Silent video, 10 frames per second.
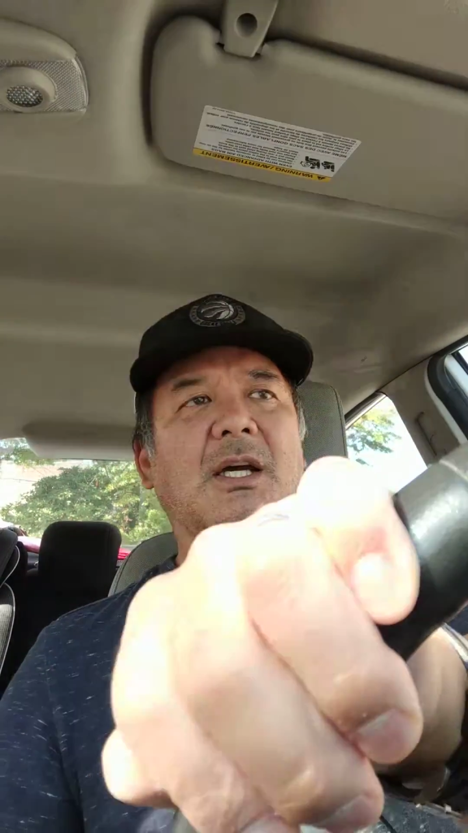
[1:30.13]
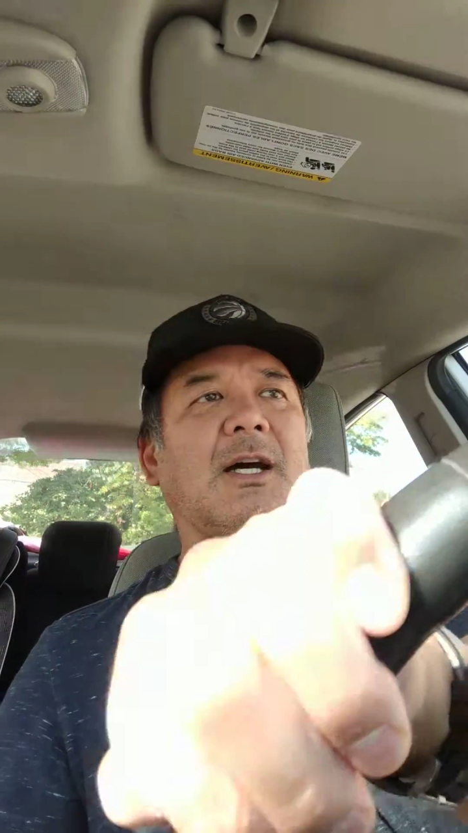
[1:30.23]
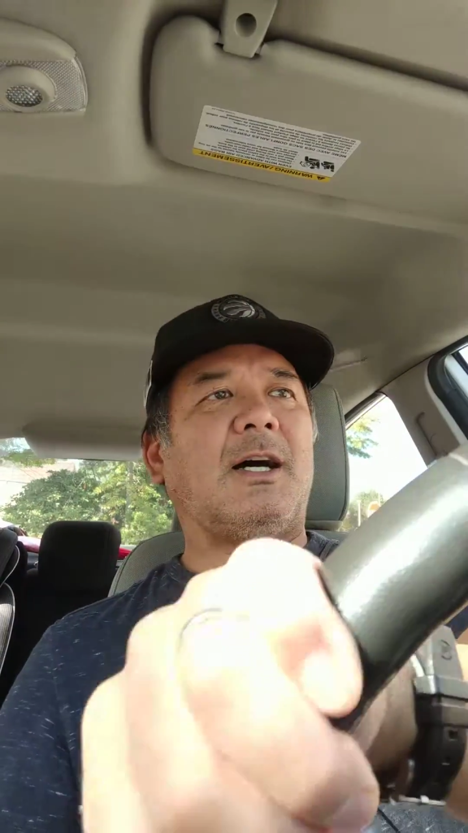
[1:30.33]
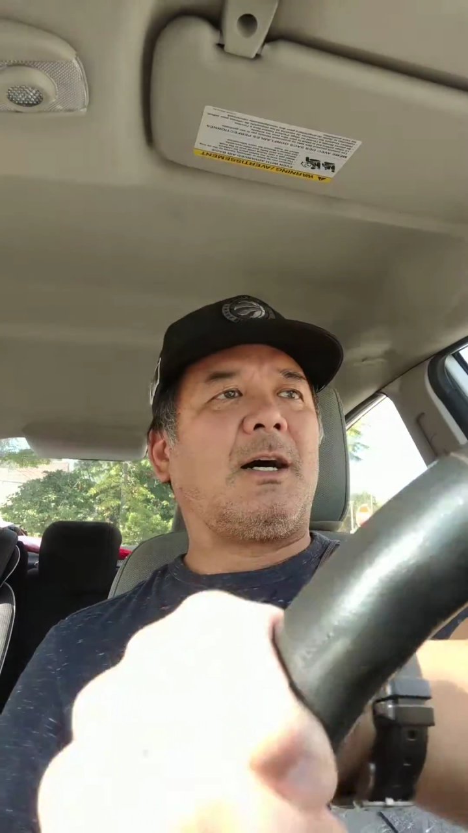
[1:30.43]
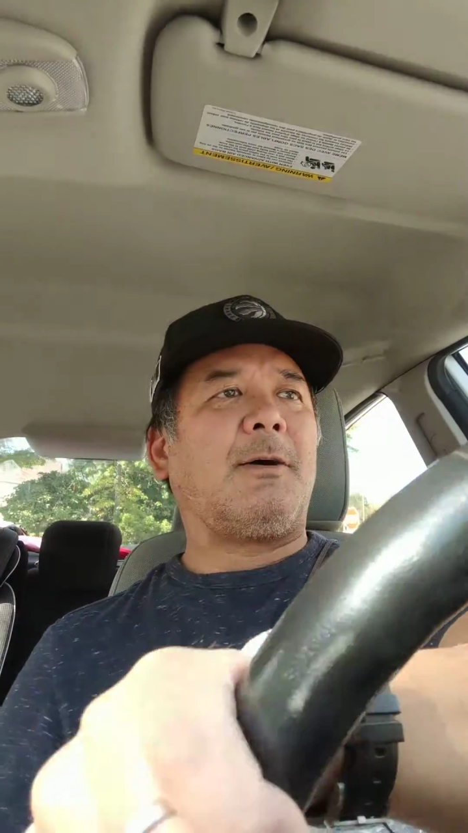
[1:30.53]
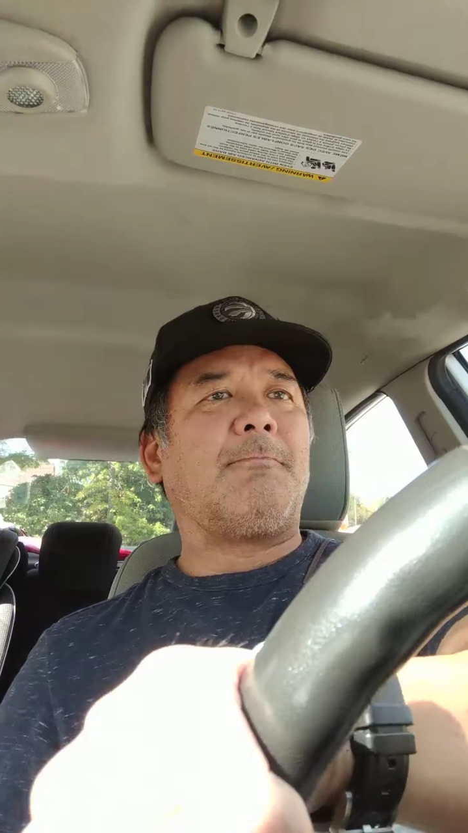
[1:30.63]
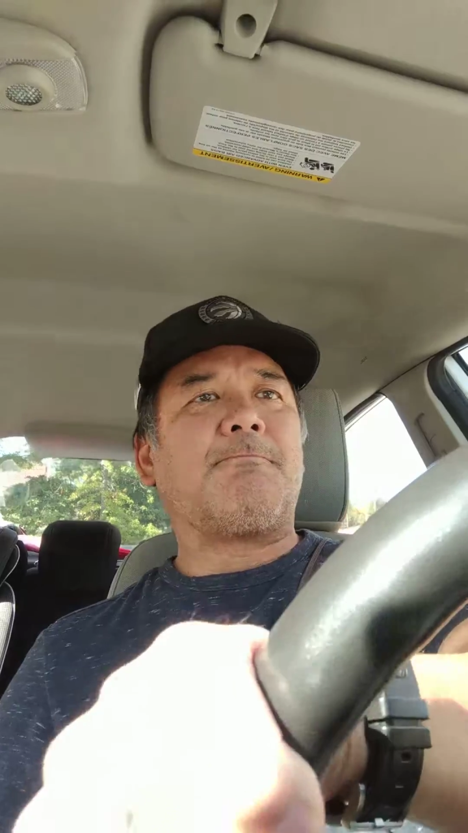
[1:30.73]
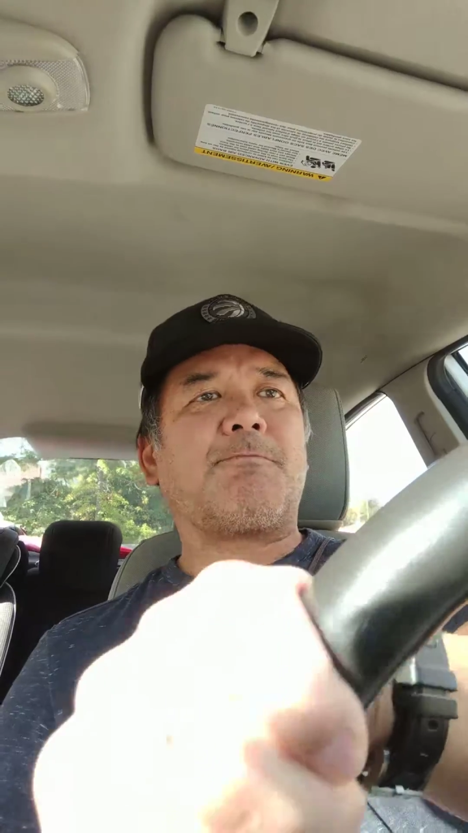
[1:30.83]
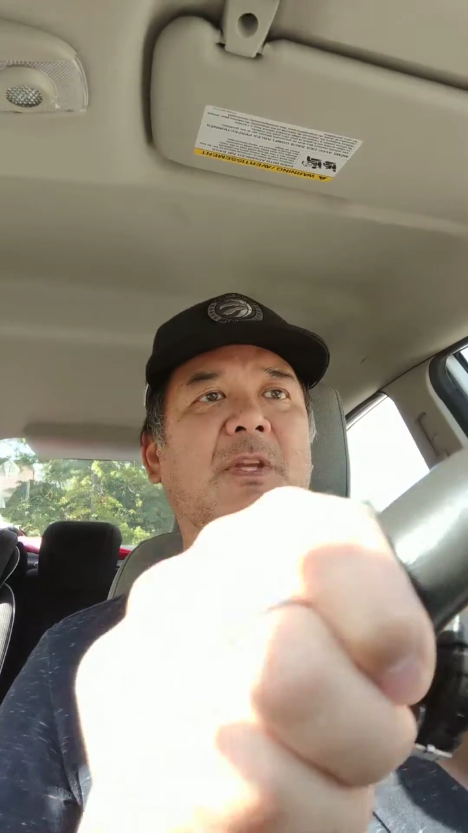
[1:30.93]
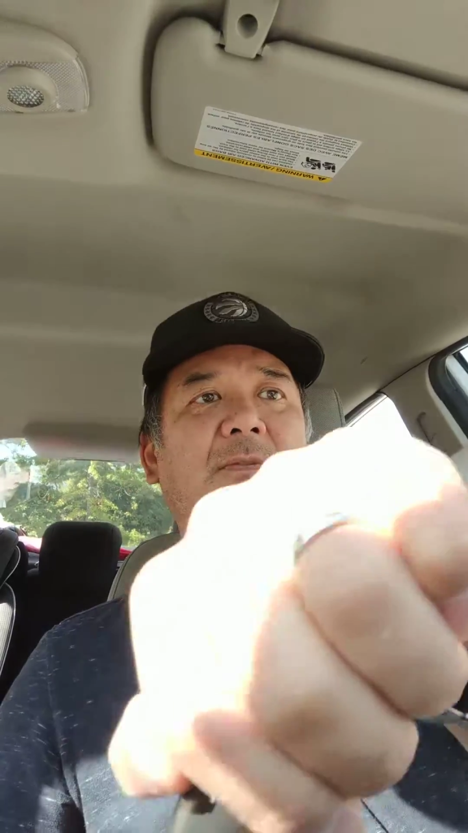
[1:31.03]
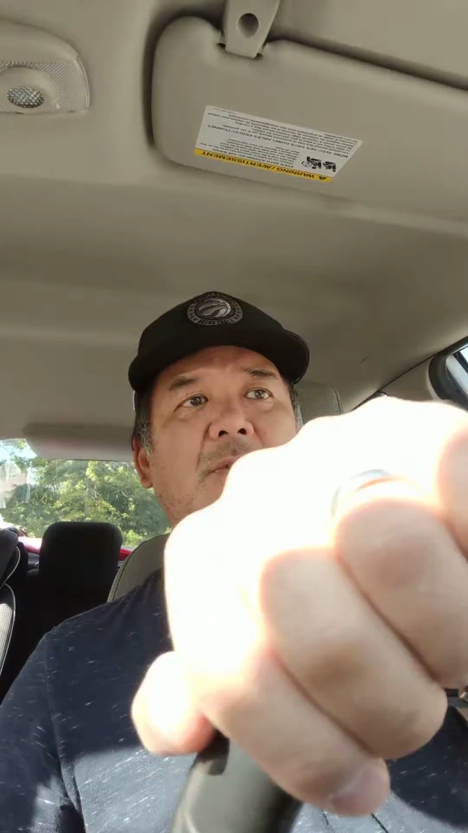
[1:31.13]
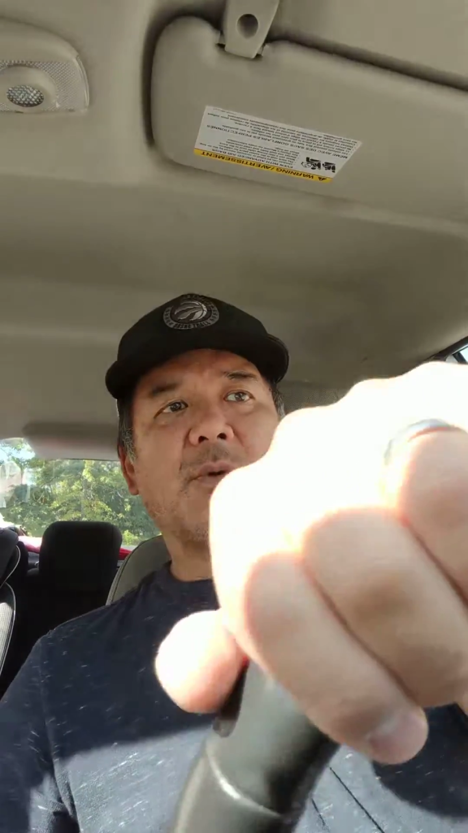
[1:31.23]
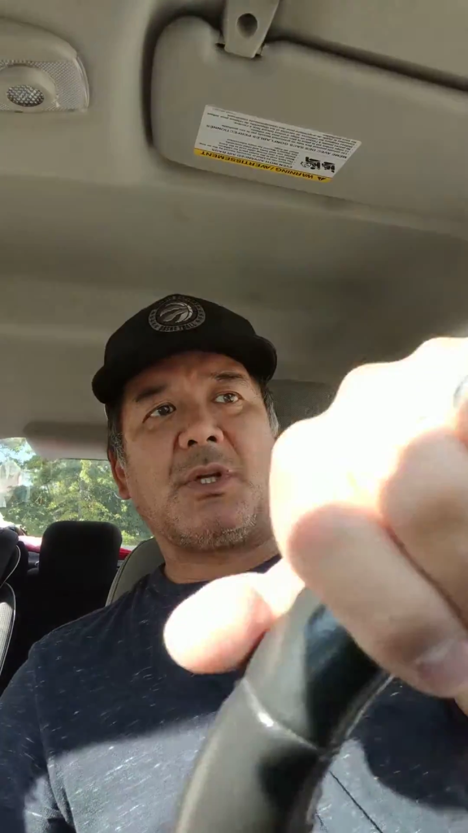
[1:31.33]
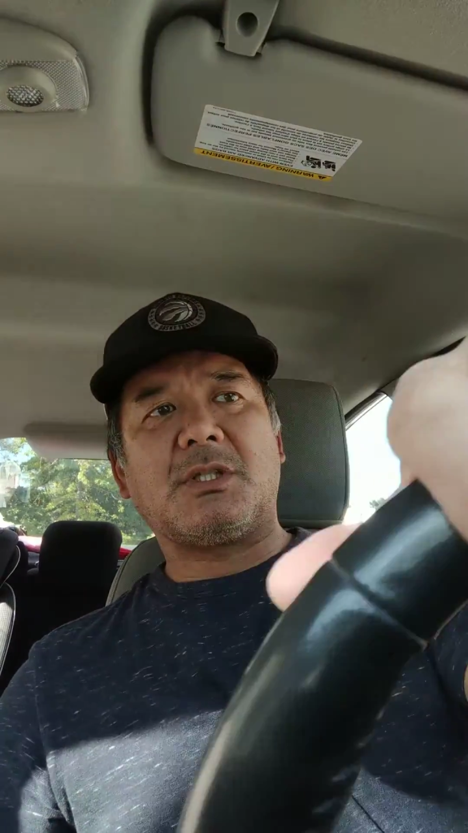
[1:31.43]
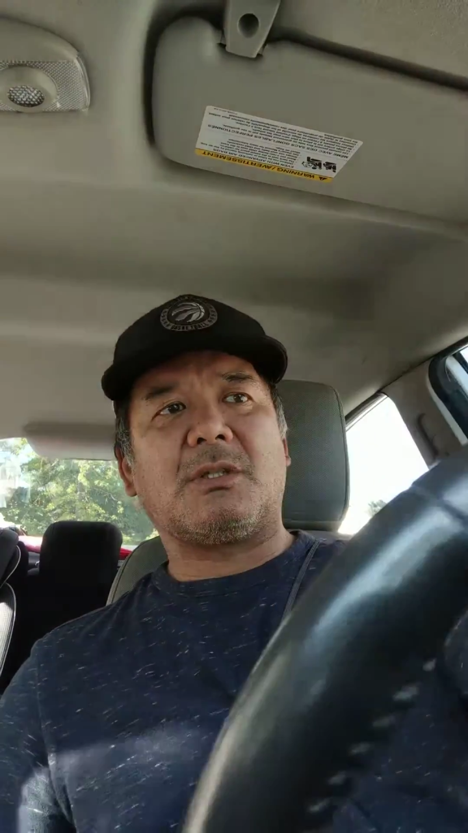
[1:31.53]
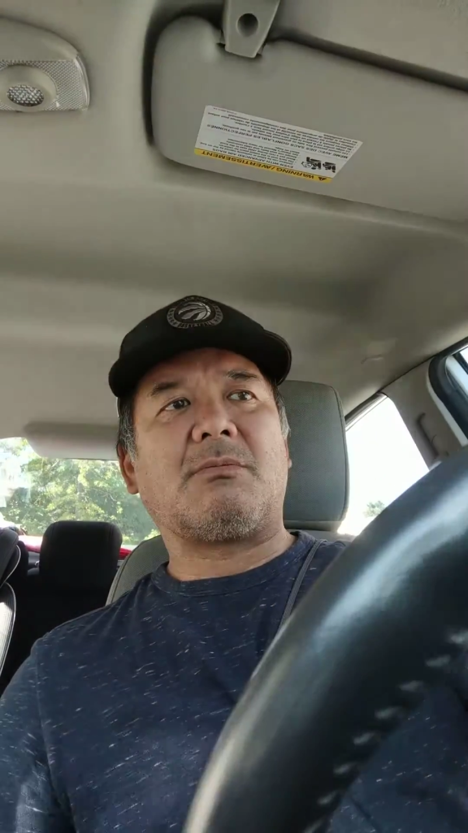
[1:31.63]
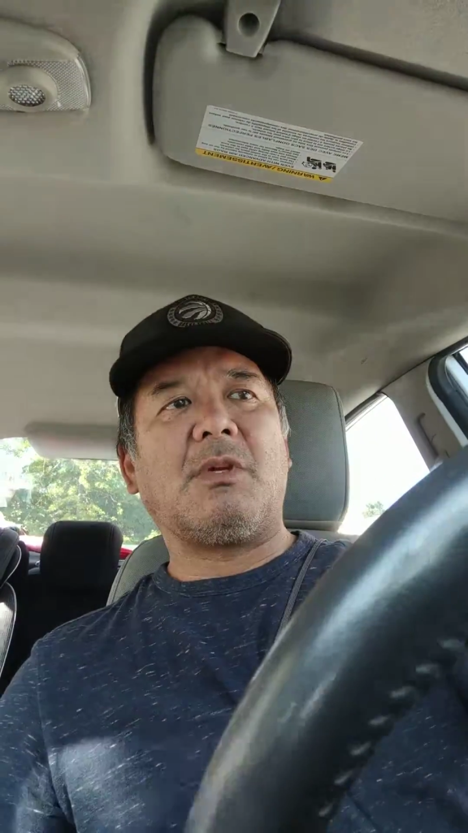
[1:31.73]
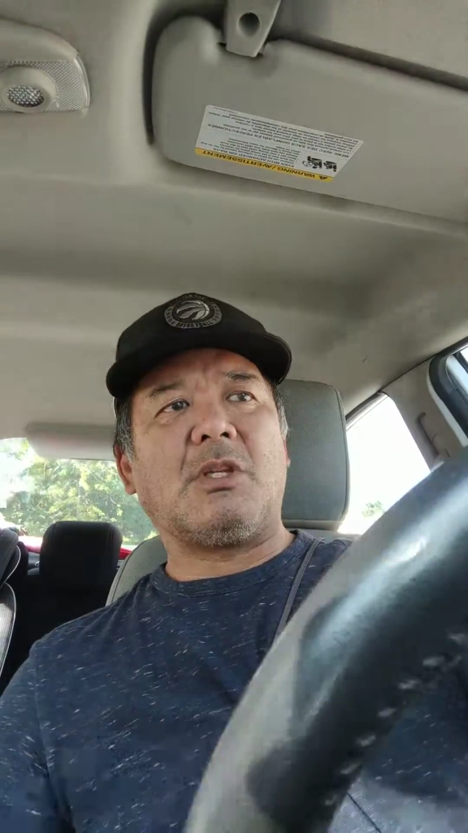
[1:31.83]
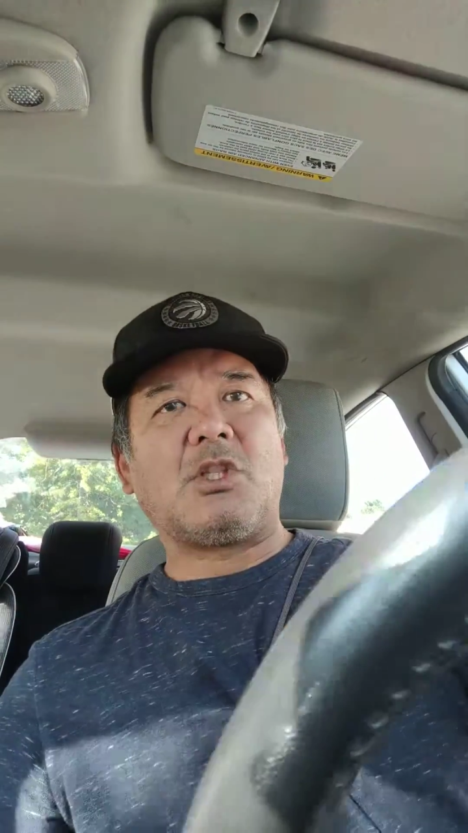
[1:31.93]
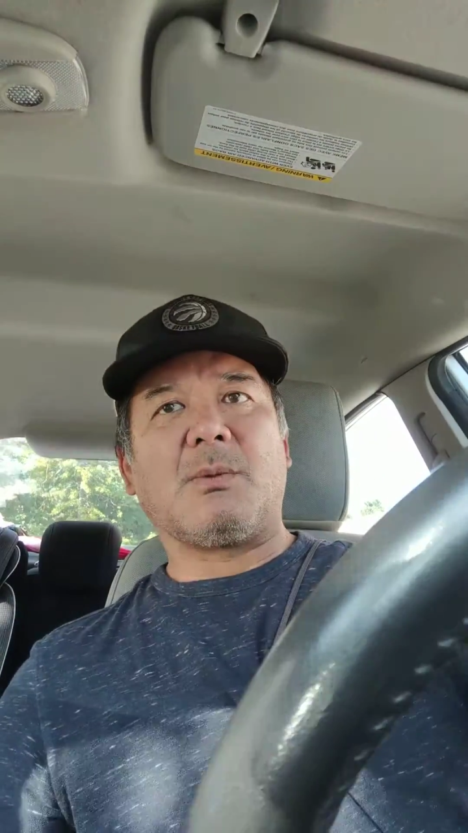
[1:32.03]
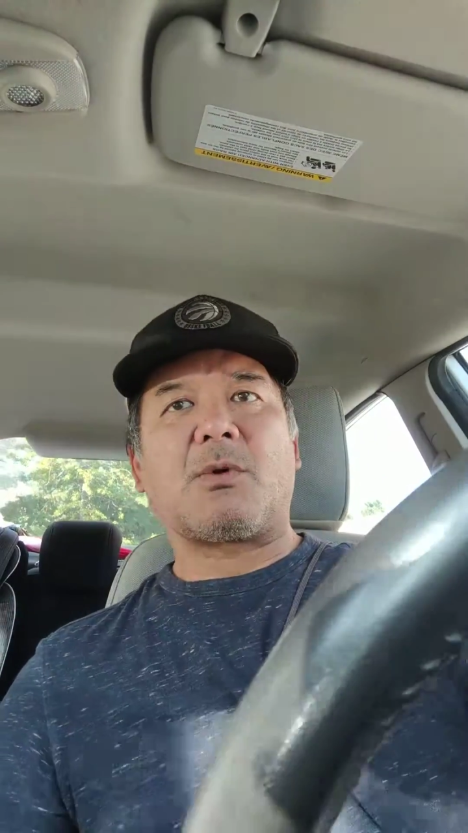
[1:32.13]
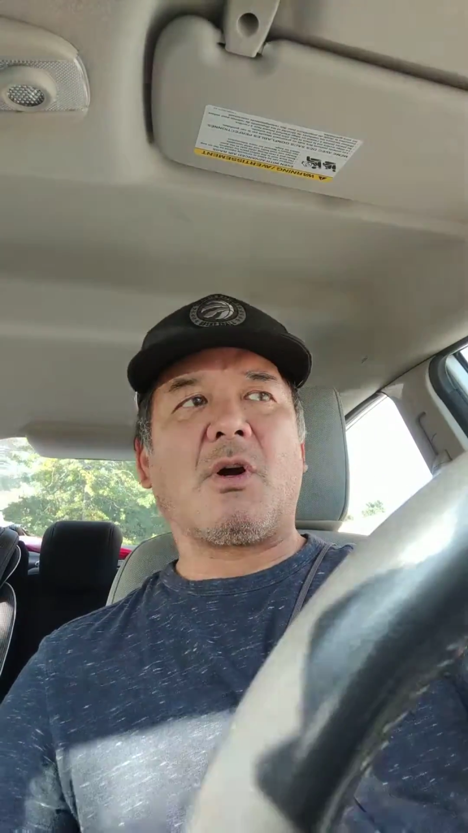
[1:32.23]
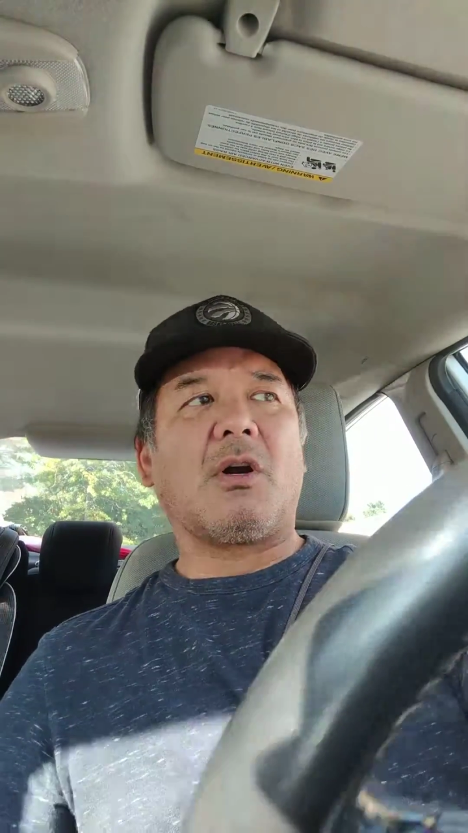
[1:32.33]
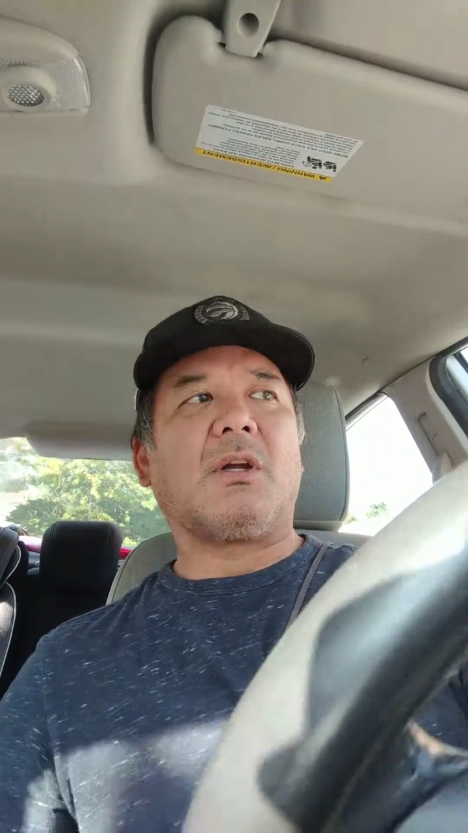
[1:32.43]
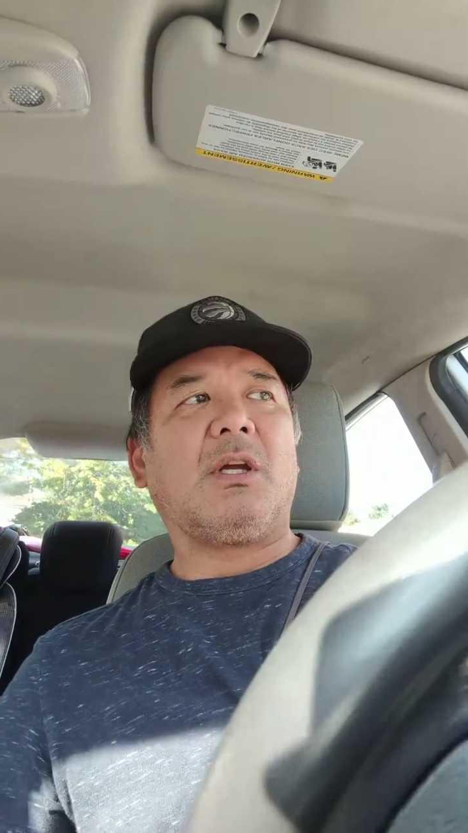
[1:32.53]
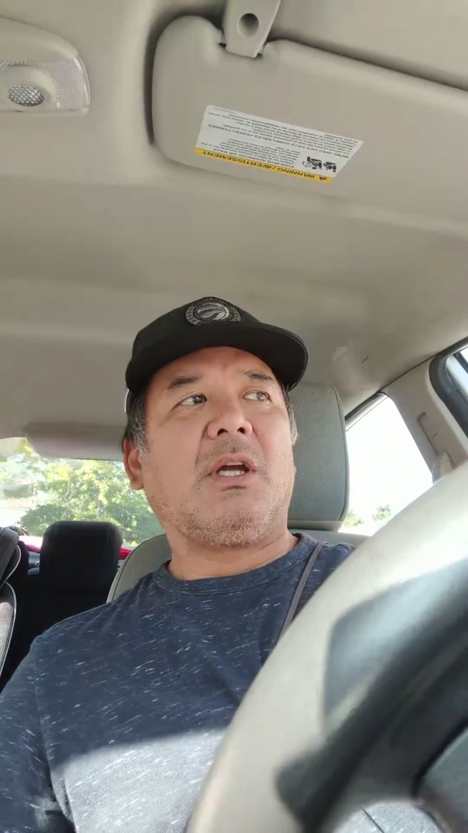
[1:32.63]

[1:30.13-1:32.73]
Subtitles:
Even though it is a cheap car,